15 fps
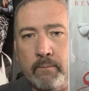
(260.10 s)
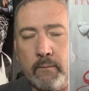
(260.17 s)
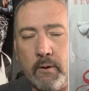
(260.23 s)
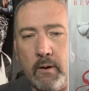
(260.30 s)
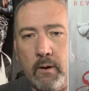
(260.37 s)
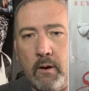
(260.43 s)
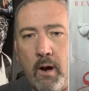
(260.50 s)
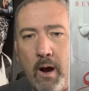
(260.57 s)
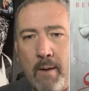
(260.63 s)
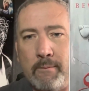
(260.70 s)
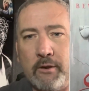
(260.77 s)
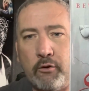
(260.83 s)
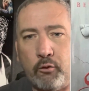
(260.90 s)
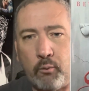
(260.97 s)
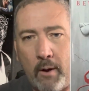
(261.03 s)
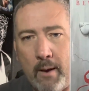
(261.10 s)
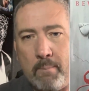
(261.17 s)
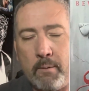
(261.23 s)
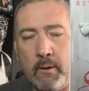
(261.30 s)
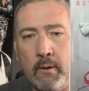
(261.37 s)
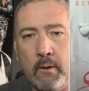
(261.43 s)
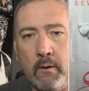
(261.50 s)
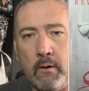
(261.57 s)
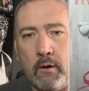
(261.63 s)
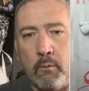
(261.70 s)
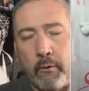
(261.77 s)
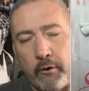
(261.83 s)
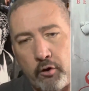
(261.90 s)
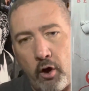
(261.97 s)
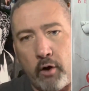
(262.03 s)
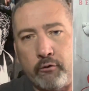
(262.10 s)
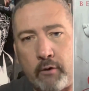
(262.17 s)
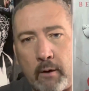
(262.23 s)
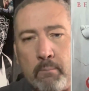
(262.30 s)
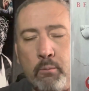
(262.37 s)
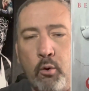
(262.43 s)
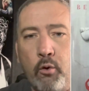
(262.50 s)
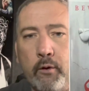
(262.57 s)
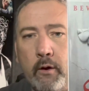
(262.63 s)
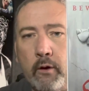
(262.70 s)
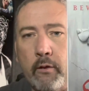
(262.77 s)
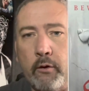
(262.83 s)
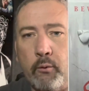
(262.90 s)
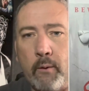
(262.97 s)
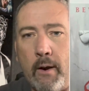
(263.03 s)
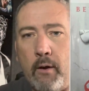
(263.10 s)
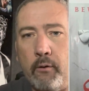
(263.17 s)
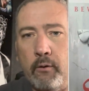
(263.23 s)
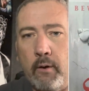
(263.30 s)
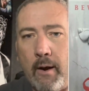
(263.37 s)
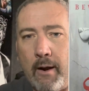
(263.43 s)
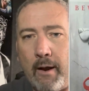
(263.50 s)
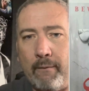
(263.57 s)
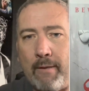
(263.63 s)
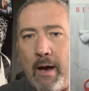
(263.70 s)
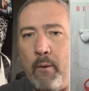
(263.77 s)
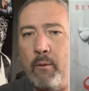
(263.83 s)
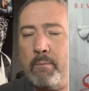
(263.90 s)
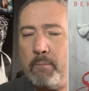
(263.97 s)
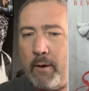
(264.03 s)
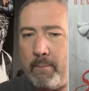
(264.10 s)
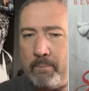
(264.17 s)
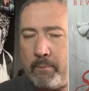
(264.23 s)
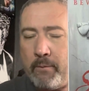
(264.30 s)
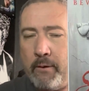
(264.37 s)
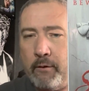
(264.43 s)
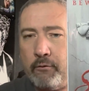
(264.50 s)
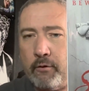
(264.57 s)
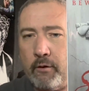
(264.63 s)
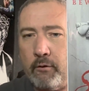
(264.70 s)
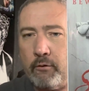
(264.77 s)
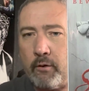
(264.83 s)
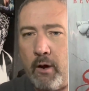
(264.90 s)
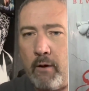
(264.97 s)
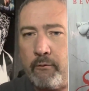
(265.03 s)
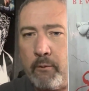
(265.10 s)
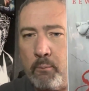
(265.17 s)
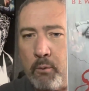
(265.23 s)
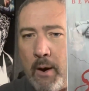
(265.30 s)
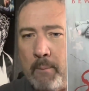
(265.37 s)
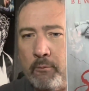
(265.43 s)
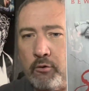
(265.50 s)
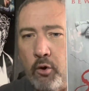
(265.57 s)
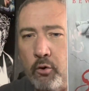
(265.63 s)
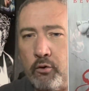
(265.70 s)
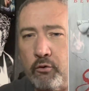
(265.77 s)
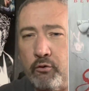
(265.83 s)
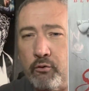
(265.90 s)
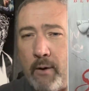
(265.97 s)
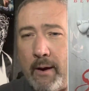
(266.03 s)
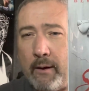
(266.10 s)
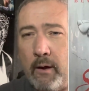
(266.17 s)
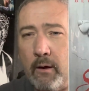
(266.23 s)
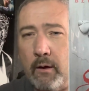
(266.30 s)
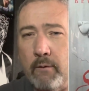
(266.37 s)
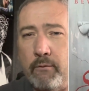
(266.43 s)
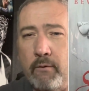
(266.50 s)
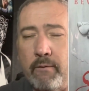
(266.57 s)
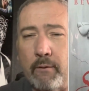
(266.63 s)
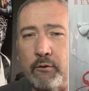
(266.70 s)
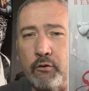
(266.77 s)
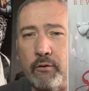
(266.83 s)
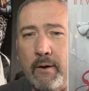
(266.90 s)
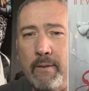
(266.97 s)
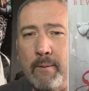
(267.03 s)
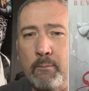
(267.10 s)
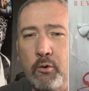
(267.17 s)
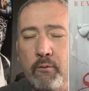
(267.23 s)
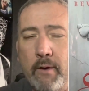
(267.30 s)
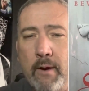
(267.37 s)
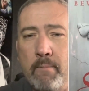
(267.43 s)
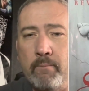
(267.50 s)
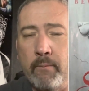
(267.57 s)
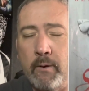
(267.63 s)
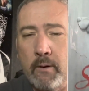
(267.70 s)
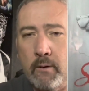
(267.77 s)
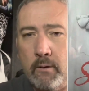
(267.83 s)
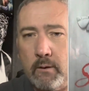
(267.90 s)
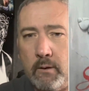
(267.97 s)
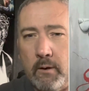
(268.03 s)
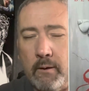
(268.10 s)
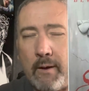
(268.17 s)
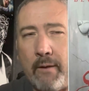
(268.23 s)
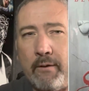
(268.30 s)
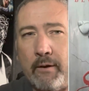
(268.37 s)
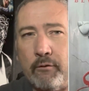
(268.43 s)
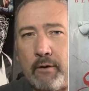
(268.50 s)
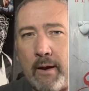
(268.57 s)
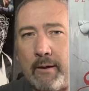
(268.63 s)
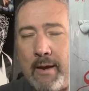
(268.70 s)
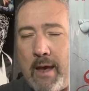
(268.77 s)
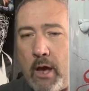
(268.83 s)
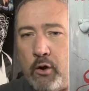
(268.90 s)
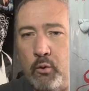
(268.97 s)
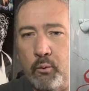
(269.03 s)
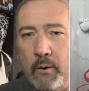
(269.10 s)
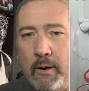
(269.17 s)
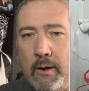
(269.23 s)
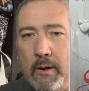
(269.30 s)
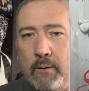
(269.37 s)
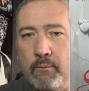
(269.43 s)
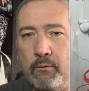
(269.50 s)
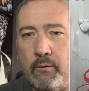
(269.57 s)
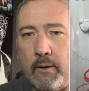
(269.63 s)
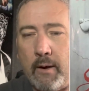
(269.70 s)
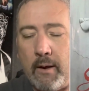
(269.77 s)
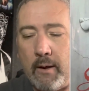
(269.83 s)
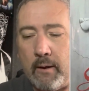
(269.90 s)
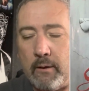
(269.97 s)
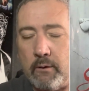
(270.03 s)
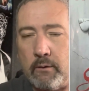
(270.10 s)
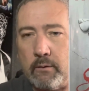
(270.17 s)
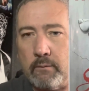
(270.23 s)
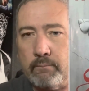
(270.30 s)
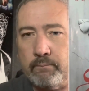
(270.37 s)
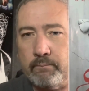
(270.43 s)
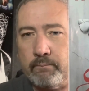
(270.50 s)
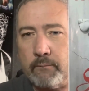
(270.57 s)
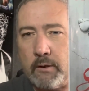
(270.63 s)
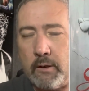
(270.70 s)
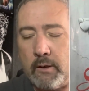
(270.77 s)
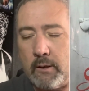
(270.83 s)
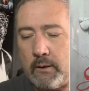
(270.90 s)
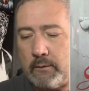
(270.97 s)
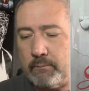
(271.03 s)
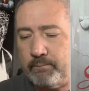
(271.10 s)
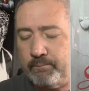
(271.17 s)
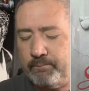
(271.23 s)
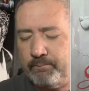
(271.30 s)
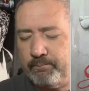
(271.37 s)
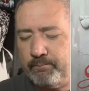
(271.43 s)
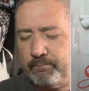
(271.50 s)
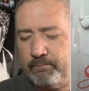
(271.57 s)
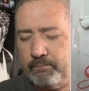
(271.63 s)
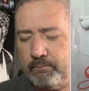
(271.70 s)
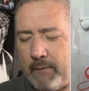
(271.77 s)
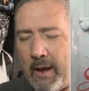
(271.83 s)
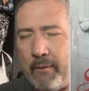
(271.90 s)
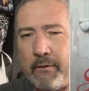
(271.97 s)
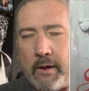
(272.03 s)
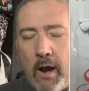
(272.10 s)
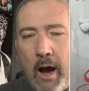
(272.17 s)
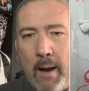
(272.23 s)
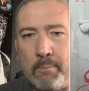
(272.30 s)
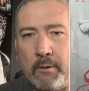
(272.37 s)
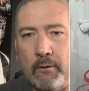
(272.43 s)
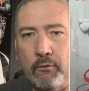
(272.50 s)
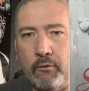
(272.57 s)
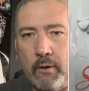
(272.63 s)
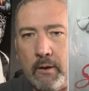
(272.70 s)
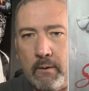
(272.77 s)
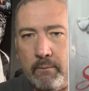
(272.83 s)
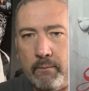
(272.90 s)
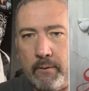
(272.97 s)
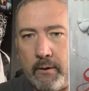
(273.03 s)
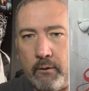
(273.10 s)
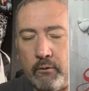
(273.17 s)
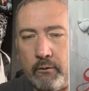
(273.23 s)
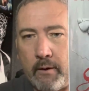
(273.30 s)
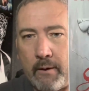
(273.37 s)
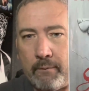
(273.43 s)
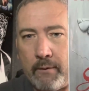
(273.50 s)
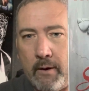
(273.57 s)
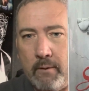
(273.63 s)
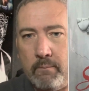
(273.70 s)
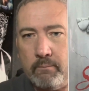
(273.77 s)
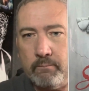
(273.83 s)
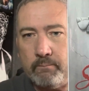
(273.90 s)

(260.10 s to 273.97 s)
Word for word: uh, homage swipe uh, where the dog's getting pulled into the ground. I like that one, but this is uh, from Bram Stoker's Dracula, if you've ever seen the movie. Uh, I think it's got Keanu Reeves and uh, Anthony Hopkins in it. There's that there.